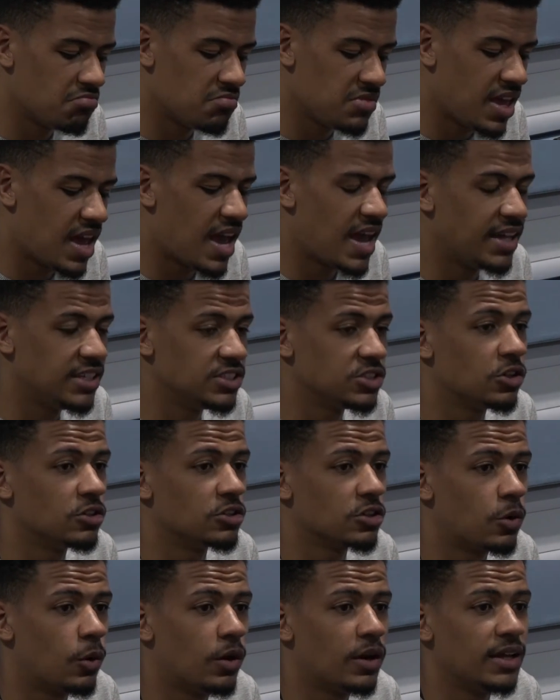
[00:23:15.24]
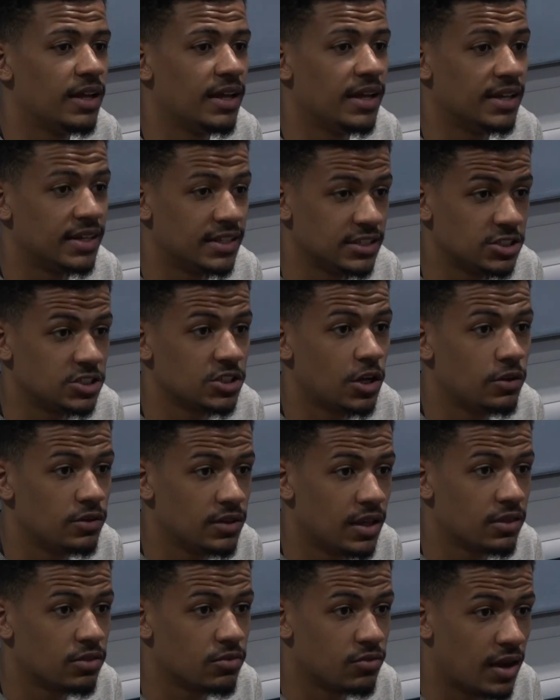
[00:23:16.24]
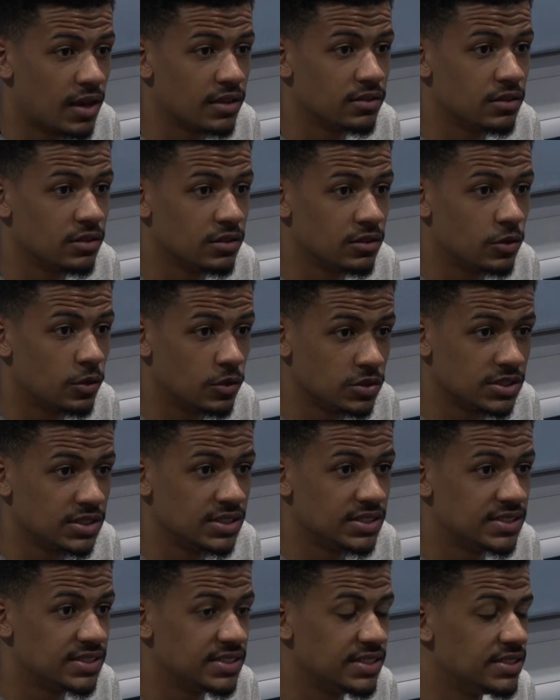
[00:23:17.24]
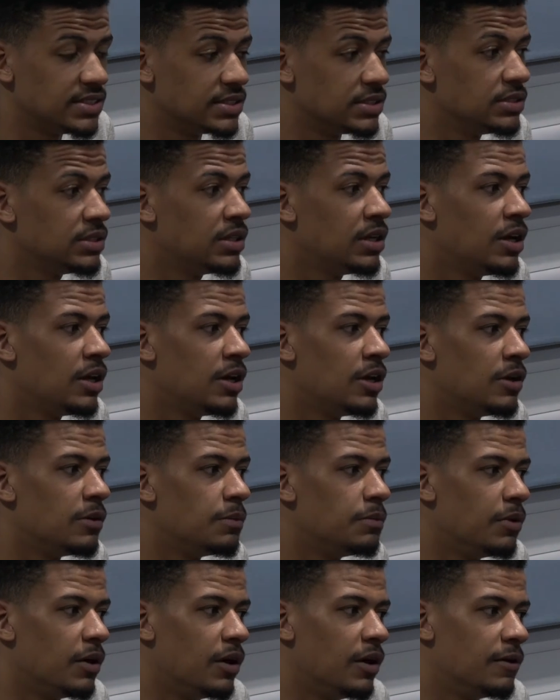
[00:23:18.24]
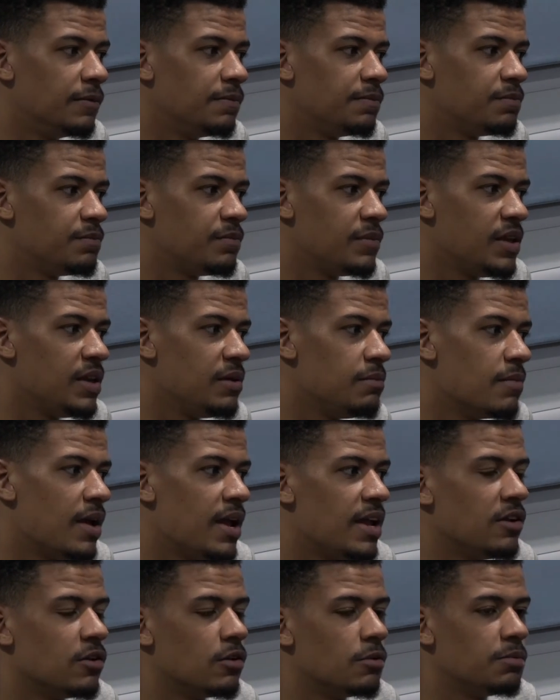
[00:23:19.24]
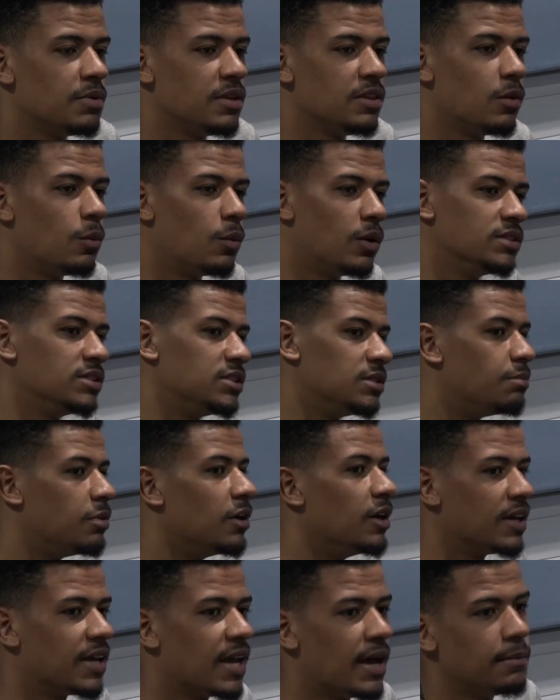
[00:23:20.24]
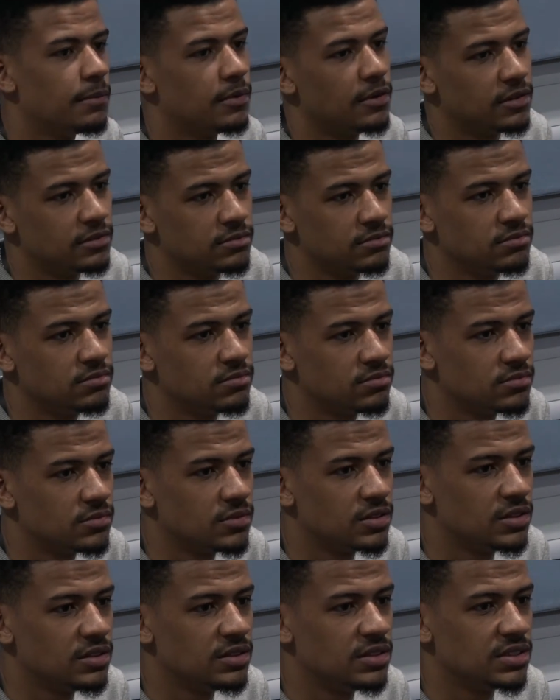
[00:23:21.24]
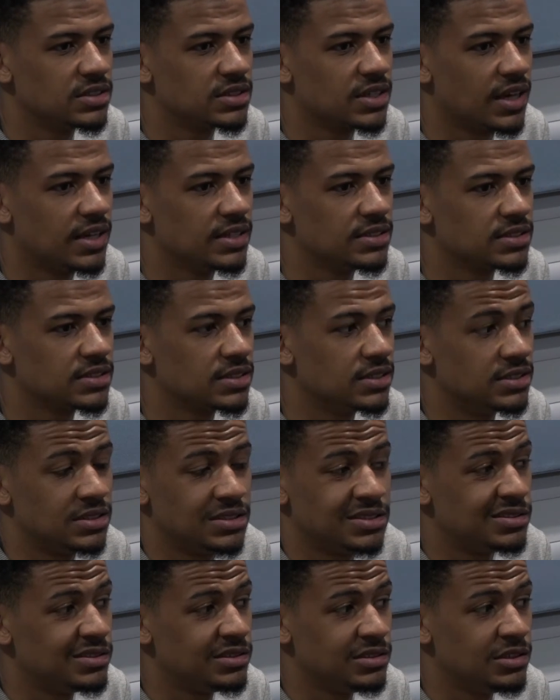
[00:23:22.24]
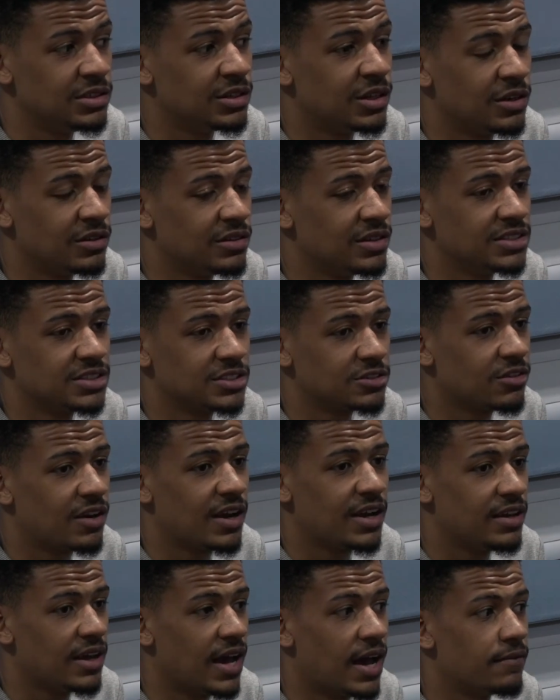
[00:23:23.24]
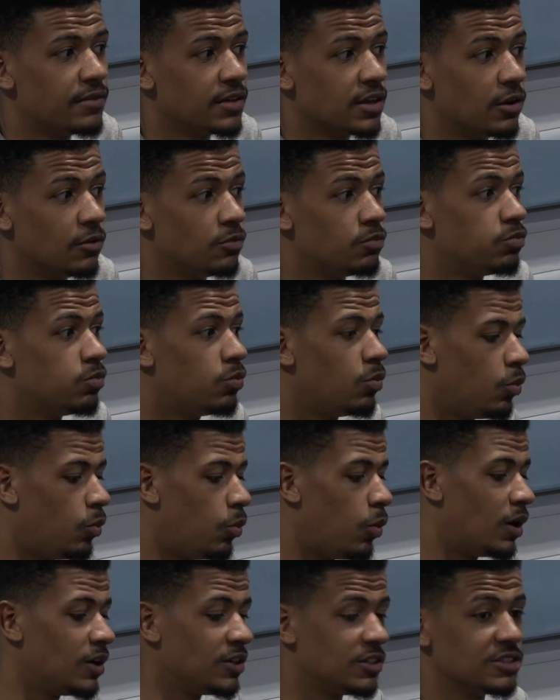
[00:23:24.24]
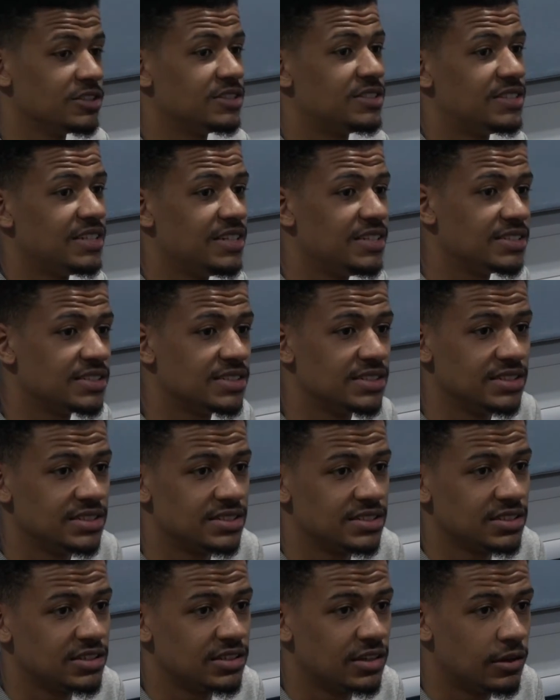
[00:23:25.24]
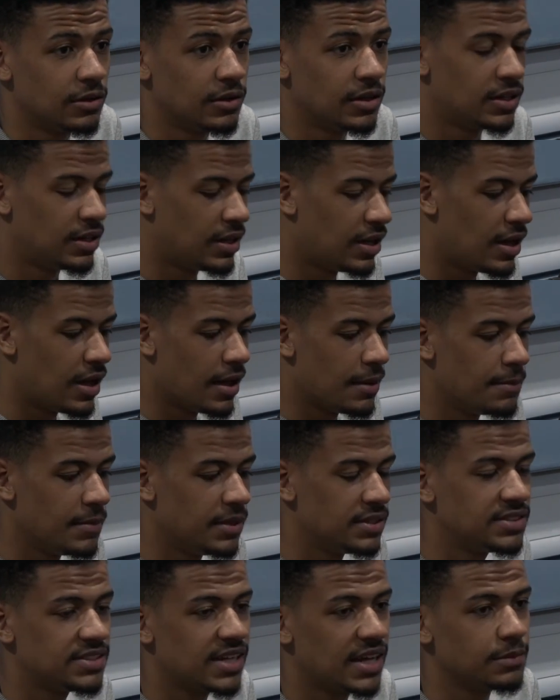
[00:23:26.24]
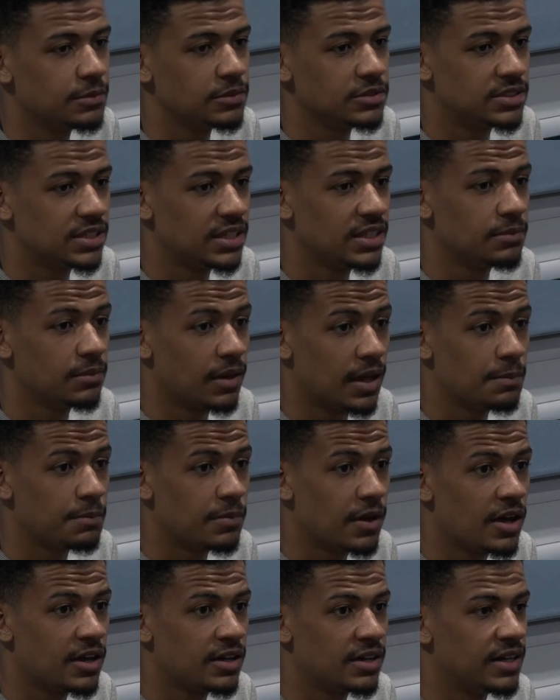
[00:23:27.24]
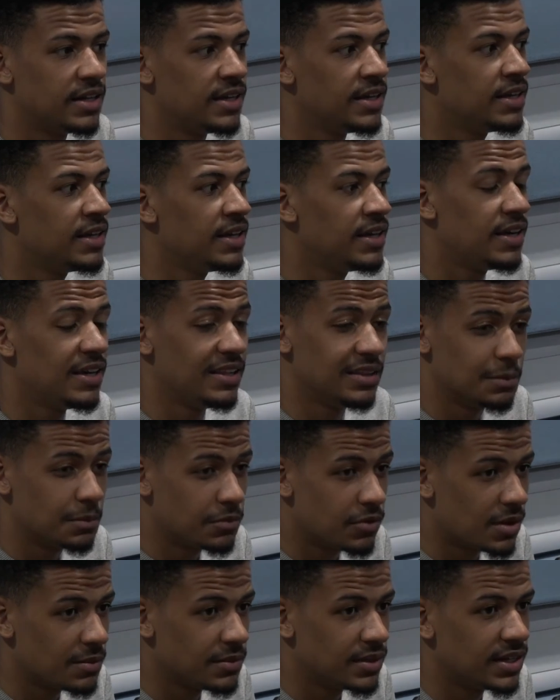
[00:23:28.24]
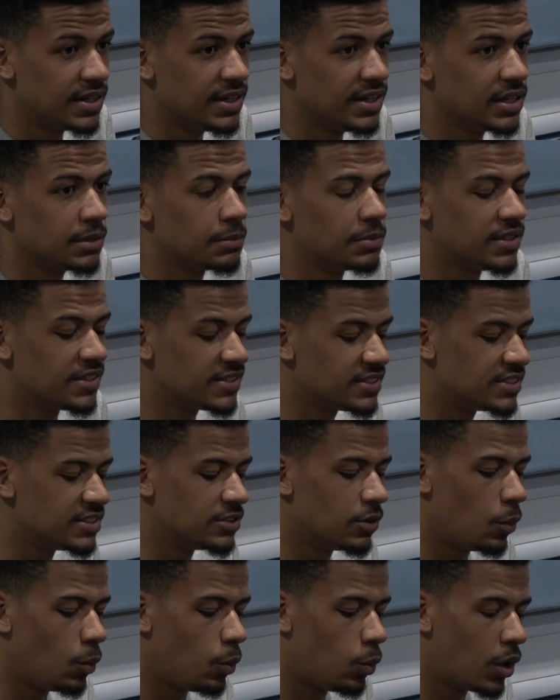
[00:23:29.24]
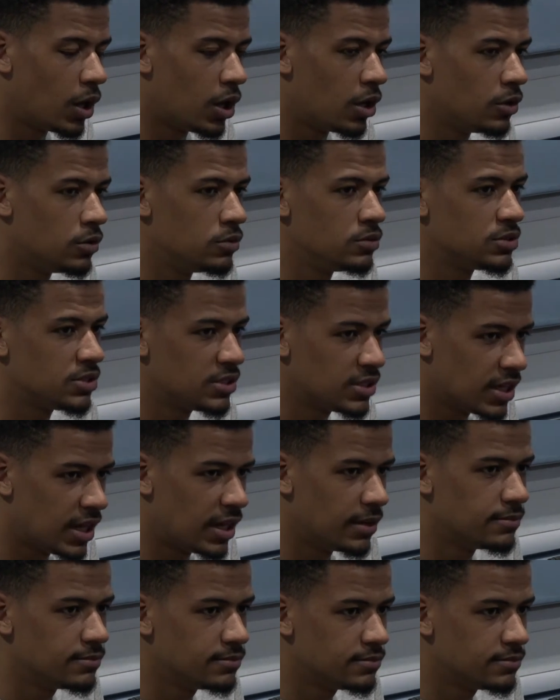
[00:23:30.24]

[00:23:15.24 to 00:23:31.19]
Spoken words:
he's got the quality and has shown that throughout the course of this season, but he may not be the one to put a gamble on in this case, because it's great having one good season as a mid-table team like Burnley in the Premier League, but this is the World Cup.